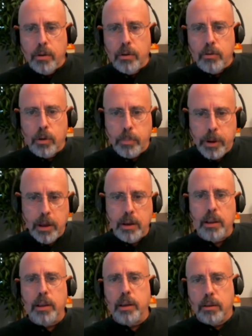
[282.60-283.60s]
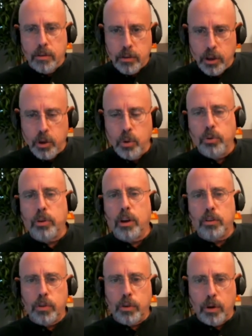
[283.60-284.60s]
repeatedly to use
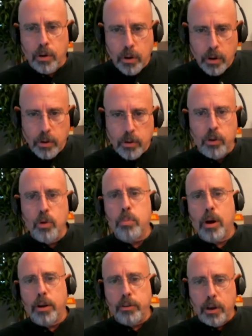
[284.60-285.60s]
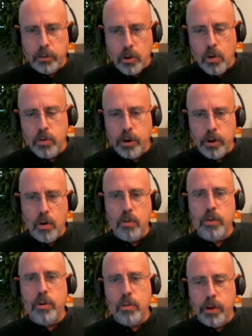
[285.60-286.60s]
us for new projects over and
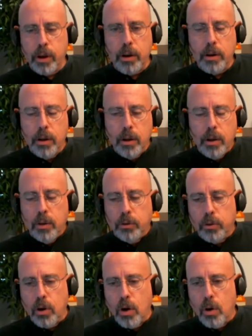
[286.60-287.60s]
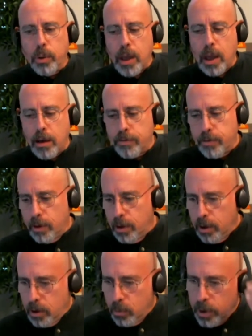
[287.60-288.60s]
over and over again. So we have
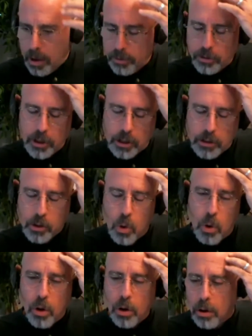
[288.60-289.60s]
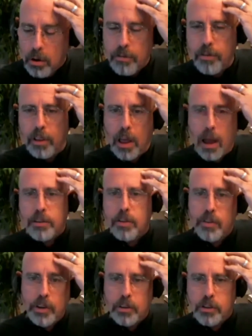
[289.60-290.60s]
6 core
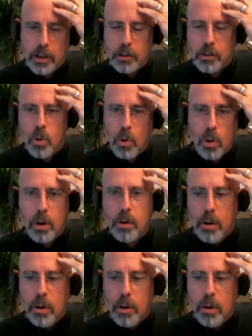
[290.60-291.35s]
philosophies, 6 core